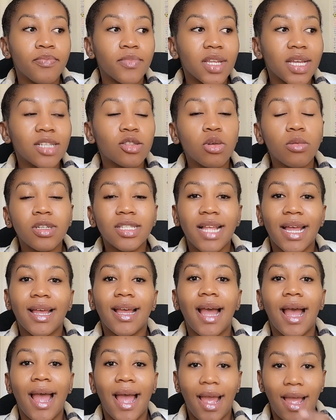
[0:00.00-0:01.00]
it's almost like
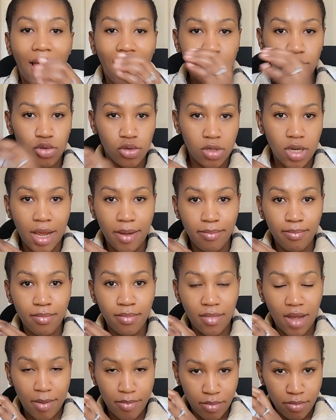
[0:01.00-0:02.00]

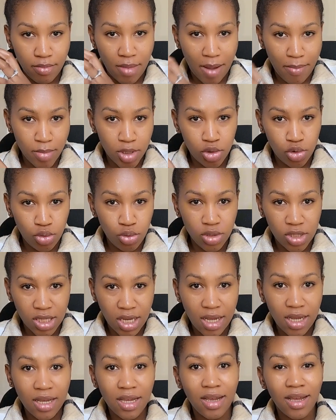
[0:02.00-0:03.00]
I'm a
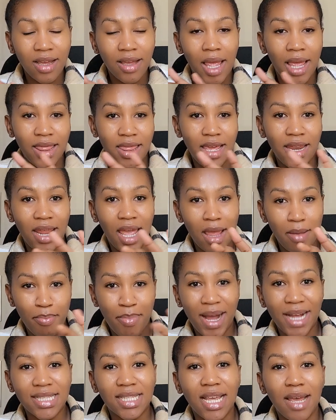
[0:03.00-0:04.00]
tutor and then a
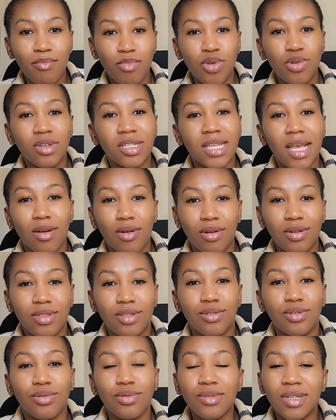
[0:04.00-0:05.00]
part-time neuropsychology
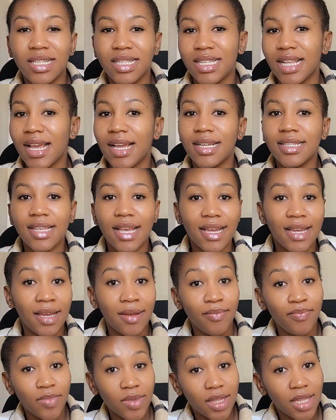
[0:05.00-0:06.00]
student. Like, it's like,
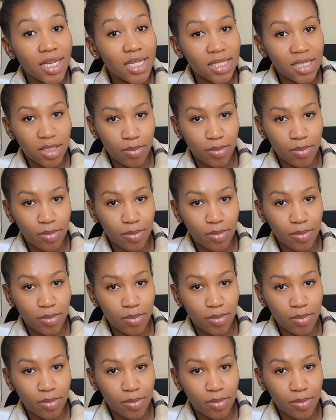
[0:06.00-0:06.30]
this is